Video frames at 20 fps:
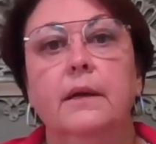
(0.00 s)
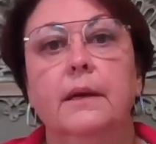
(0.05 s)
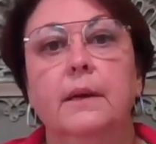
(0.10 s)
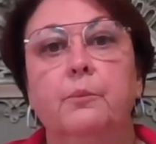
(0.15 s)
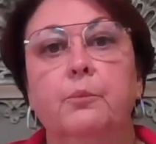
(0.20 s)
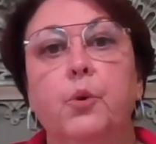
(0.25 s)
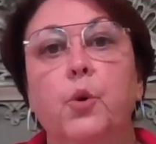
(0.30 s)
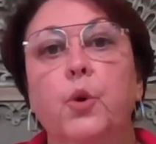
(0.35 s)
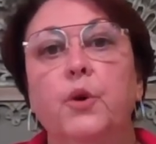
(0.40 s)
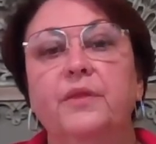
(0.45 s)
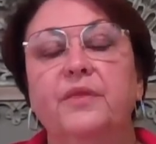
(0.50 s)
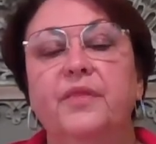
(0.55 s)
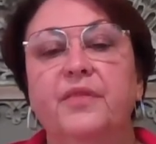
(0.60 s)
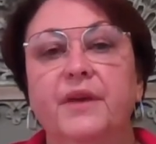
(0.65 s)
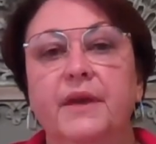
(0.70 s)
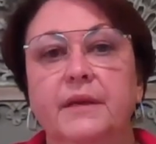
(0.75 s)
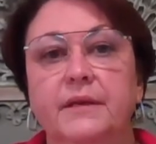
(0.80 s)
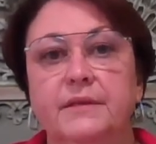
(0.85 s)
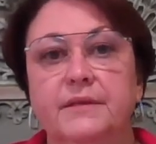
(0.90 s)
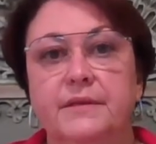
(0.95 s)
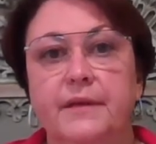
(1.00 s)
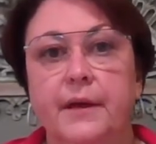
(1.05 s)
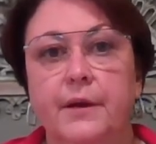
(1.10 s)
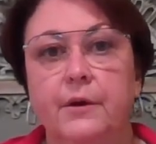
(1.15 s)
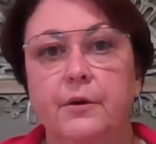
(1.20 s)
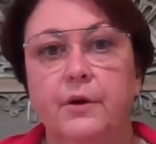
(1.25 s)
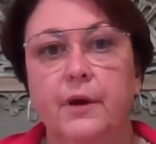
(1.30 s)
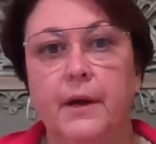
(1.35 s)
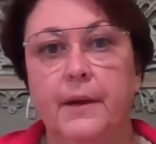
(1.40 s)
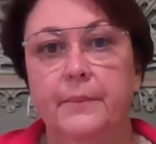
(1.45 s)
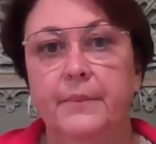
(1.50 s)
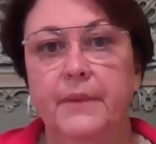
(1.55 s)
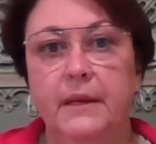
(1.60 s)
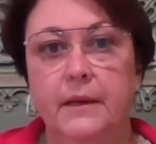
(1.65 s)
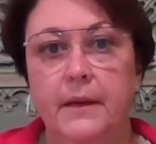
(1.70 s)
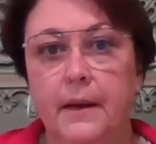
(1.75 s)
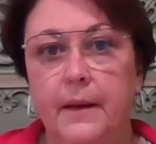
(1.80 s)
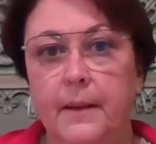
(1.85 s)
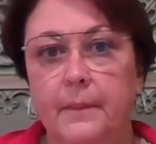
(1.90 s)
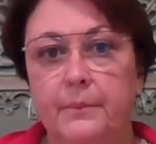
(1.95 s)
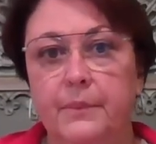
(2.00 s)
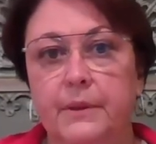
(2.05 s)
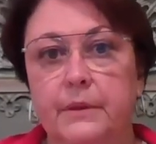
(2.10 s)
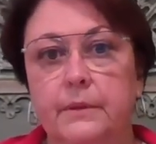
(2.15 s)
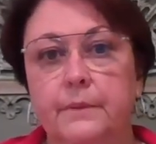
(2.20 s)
important things that are coming up,